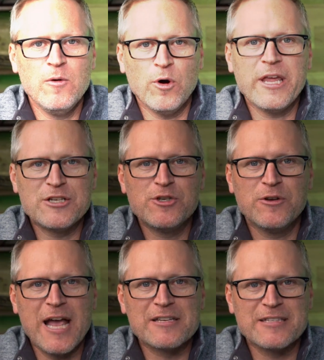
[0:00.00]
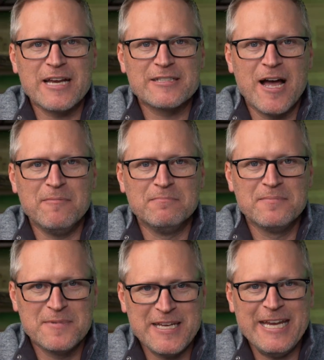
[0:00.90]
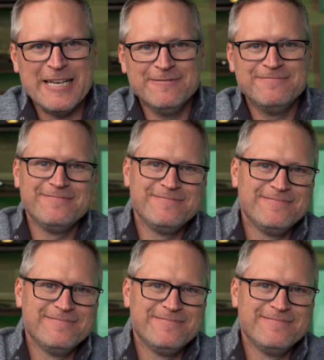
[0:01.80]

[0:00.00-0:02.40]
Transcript: We'll catch you guys next time. See ya.